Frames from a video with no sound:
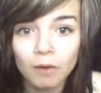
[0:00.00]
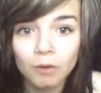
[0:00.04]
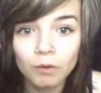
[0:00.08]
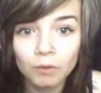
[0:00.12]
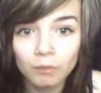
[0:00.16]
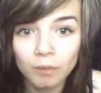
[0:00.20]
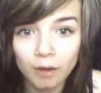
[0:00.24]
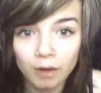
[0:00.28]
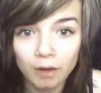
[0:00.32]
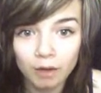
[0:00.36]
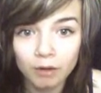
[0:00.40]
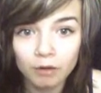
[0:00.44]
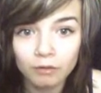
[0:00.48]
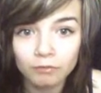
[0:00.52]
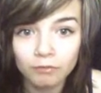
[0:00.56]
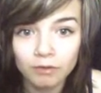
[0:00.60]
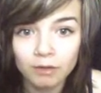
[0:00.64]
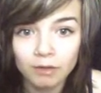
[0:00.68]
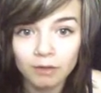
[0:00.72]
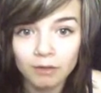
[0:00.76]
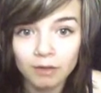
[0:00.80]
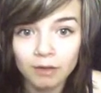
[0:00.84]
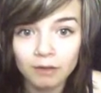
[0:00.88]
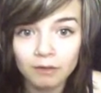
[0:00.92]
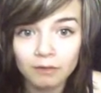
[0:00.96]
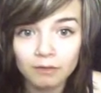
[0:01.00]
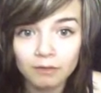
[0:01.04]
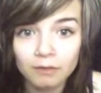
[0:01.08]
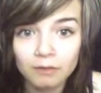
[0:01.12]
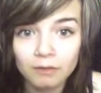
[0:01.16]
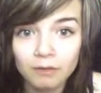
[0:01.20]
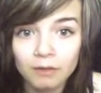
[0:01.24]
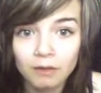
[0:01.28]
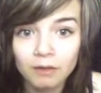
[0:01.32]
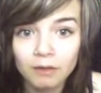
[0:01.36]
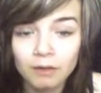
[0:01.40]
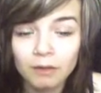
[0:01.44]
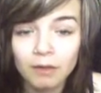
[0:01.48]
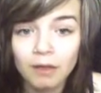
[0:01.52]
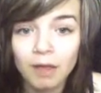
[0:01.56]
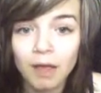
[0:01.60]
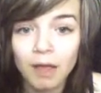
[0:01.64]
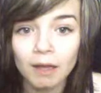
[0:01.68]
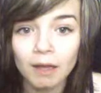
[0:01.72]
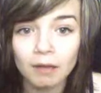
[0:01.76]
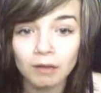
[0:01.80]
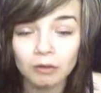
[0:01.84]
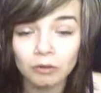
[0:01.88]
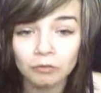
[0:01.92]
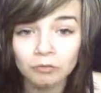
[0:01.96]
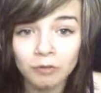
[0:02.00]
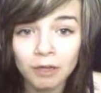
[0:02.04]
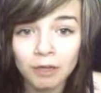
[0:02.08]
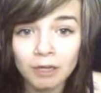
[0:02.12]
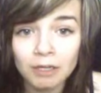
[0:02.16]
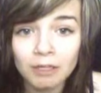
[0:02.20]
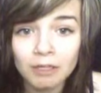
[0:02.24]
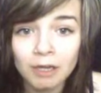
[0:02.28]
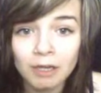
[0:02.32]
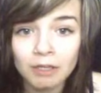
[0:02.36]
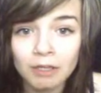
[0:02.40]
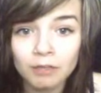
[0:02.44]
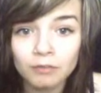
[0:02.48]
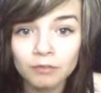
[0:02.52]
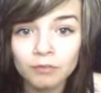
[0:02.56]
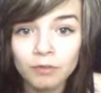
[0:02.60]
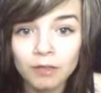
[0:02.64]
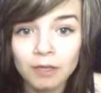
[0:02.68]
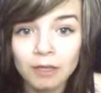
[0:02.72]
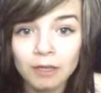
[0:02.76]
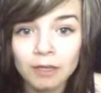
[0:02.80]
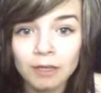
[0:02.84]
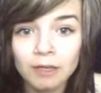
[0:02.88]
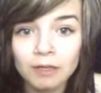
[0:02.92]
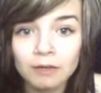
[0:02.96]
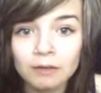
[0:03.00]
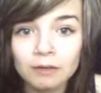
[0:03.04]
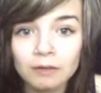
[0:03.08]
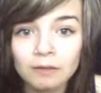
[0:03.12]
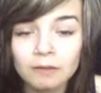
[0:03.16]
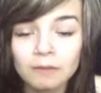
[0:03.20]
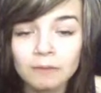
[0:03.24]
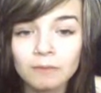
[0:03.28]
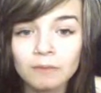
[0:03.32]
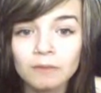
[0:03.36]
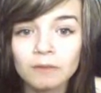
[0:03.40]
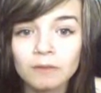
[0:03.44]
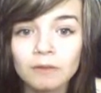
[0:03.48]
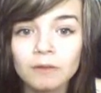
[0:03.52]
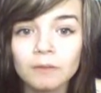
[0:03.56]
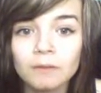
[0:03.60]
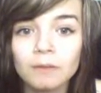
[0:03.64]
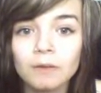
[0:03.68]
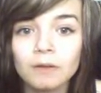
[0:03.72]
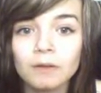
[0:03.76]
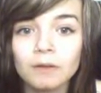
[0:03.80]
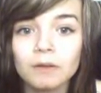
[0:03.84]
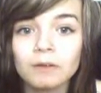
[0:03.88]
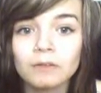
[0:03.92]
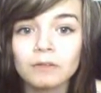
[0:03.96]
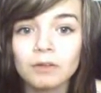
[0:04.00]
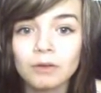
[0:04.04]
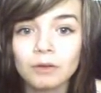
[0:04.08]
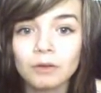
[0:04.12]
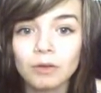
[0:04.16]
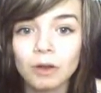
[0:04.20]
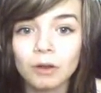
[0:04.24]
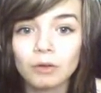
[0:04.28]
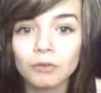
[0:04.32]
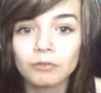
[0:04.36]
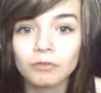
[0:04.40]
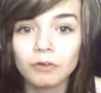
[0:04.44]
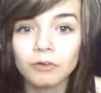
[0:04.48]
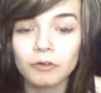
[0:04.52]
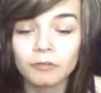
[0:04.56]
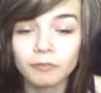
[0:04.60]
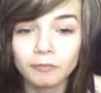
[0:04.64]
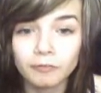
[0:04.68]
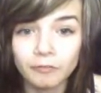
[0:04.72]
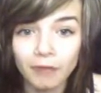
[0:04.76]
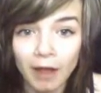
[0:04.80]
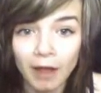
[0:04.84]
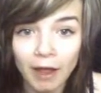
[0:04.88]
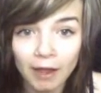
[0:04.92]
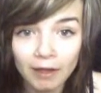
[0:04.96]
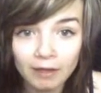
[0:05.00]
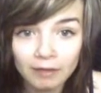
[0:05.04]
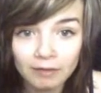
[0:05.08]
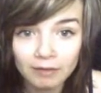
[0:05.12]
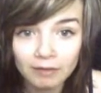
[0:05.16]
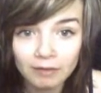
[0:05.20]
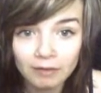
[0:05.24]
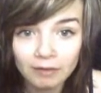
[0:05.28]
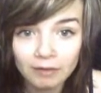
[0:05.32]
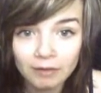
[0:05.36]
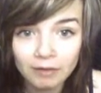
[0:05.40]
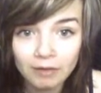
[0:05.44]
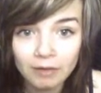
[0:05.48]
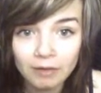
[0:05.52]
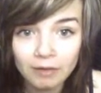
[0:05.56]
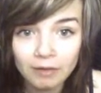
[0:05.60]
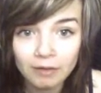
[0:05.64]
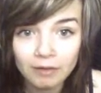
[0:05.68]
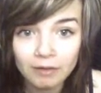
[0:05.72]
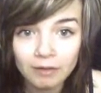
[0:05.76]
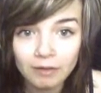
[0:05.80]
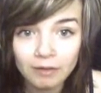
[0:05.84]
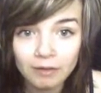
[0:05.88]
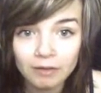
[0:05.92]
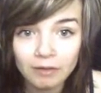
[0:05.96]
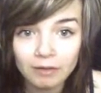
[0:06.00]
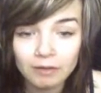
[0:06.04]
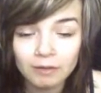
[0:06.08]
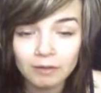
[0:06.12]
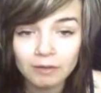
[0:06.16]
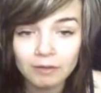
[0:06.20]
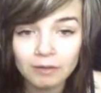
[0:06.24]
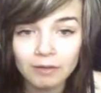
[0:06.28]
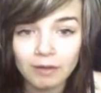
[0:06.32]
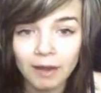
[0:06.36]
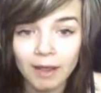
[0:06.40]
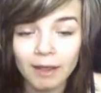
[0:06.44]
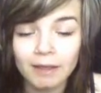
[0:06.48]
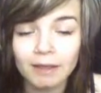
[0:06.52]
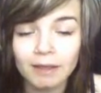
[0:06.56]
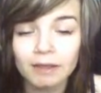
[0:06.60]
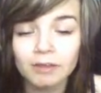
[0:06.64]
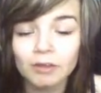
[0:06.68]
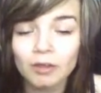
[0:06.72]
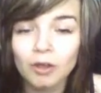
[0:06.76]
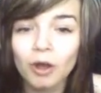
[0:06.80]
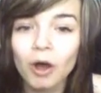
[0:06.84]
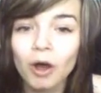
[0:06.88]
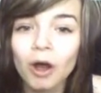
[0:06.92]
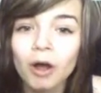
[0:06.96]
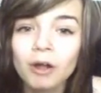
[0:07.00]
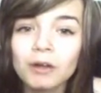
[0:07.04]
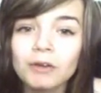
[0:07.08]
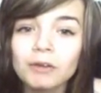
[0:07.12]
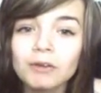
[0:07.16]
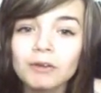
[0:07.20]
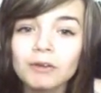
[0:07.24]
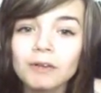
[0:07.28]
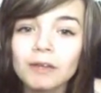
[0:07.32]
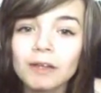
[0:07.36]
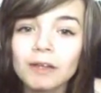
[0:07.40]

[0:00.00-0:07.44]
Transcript: who my girlfriend is. And it's a really nice feeling to know for a fact. Like, you can't